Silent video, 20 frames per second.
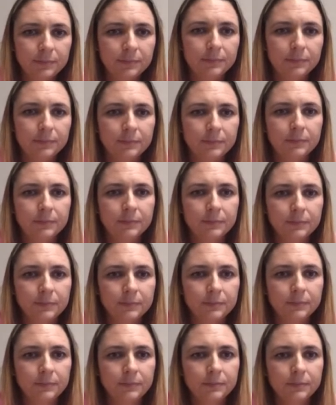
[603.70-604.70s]

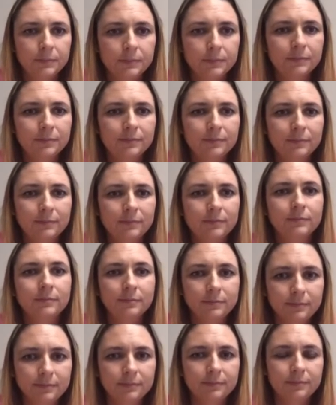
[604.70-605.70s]

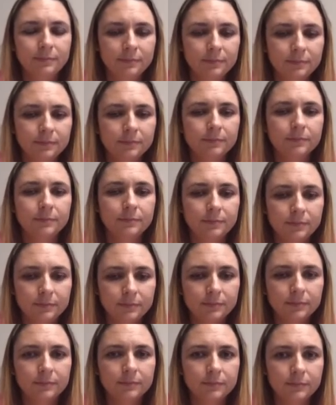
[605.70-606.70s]

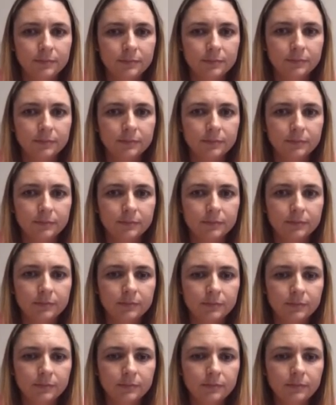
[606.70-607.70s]

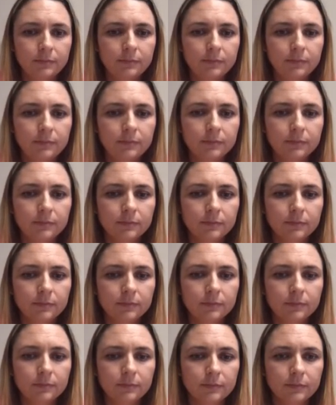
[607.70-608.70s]

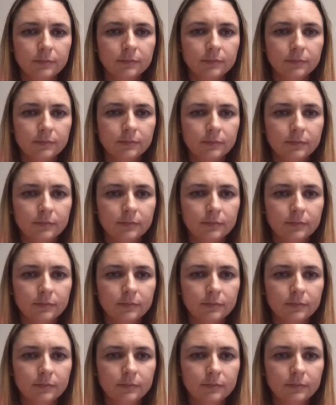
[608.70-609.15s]
(not speaking)